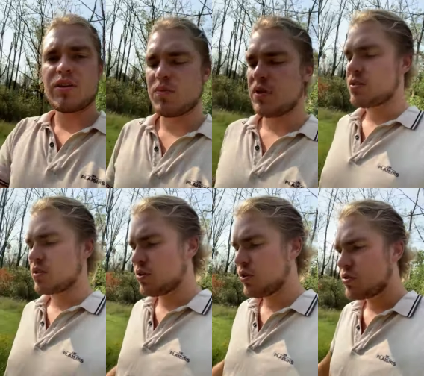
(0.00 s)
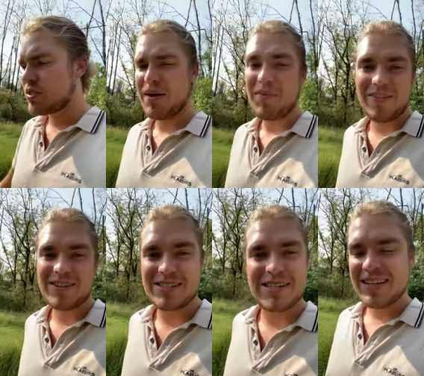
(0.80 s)
in your business you know Sam
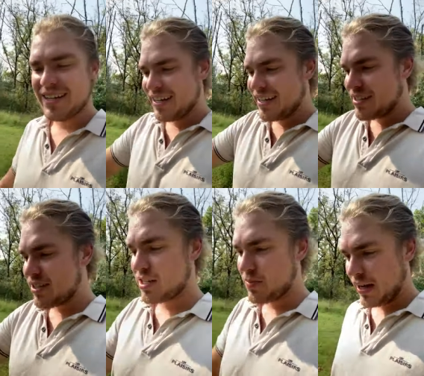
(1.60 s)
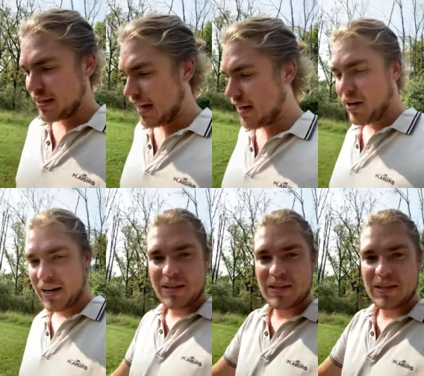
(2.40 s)
Ovens talks about that right